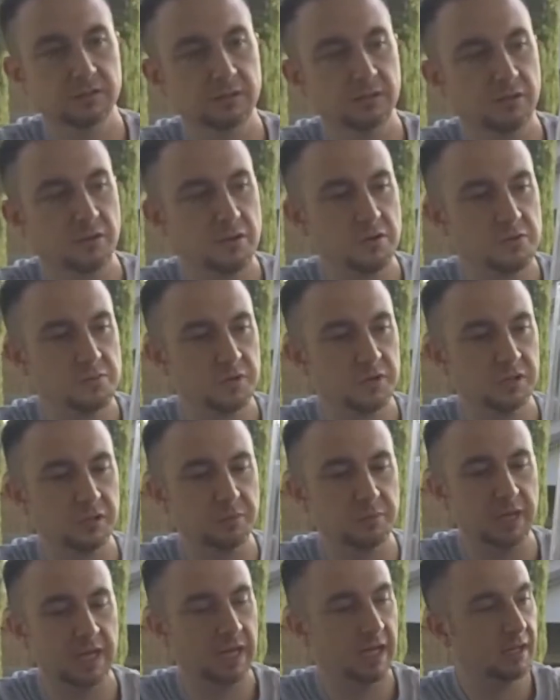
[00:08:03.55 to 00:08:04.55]
chrome on the
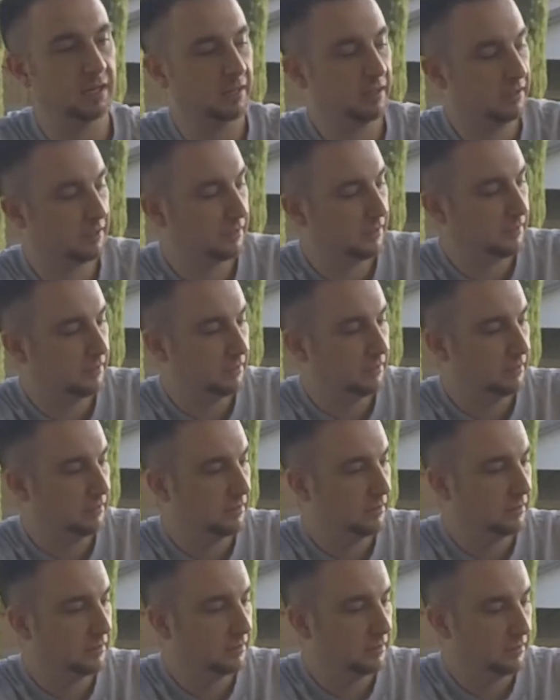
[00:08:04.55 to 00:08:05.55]
back.
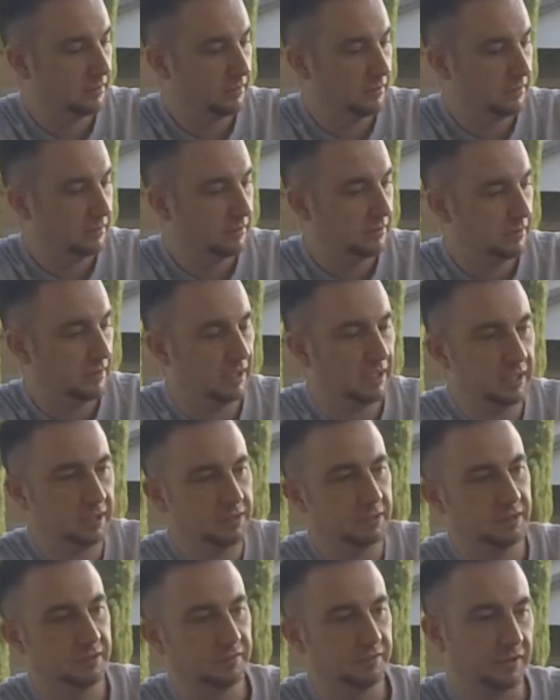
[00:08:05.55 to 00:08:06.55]
I
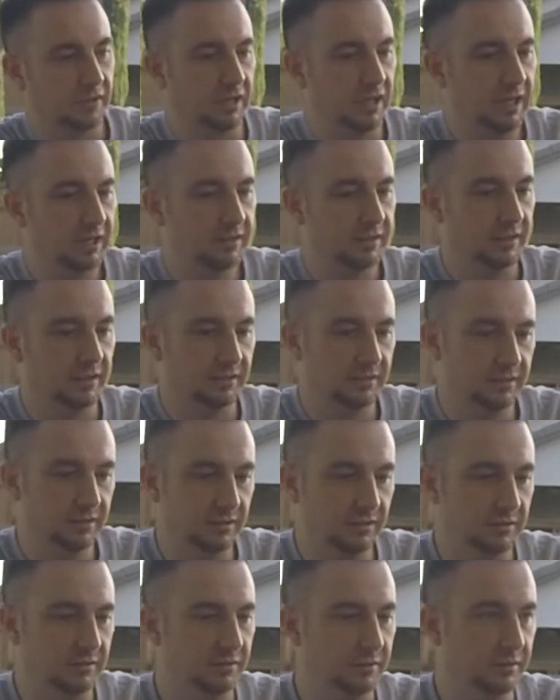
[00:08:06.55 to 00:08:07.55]
actually forgot that I
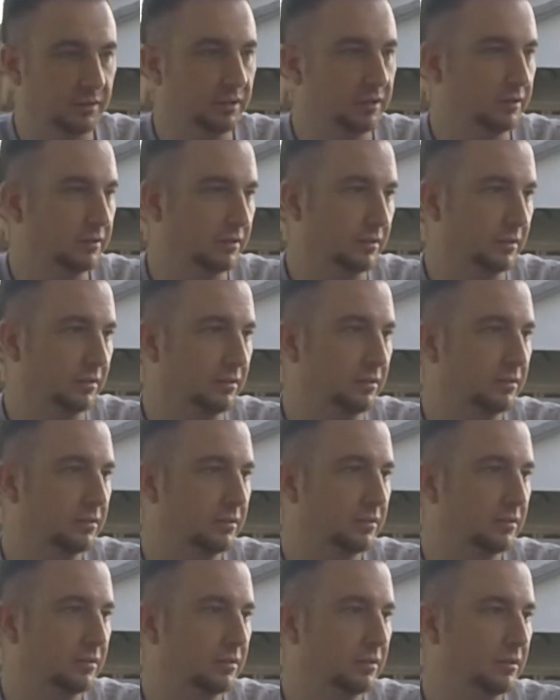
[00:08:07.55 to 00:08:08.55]
sent 2 of these in.
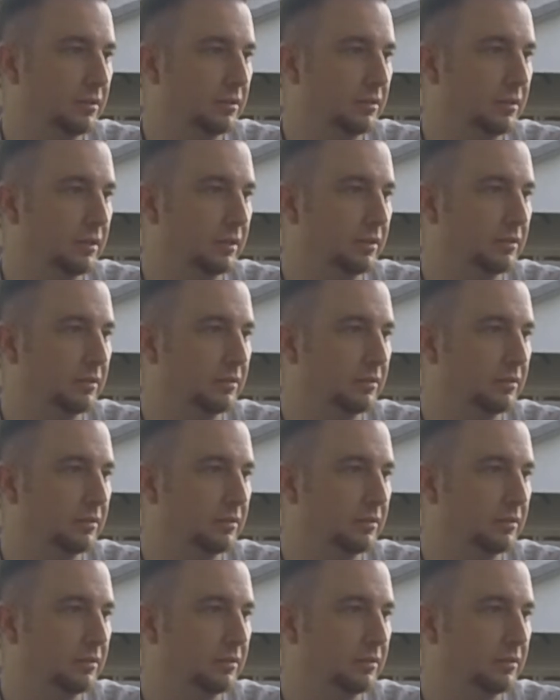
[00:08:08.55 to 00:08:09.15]
So,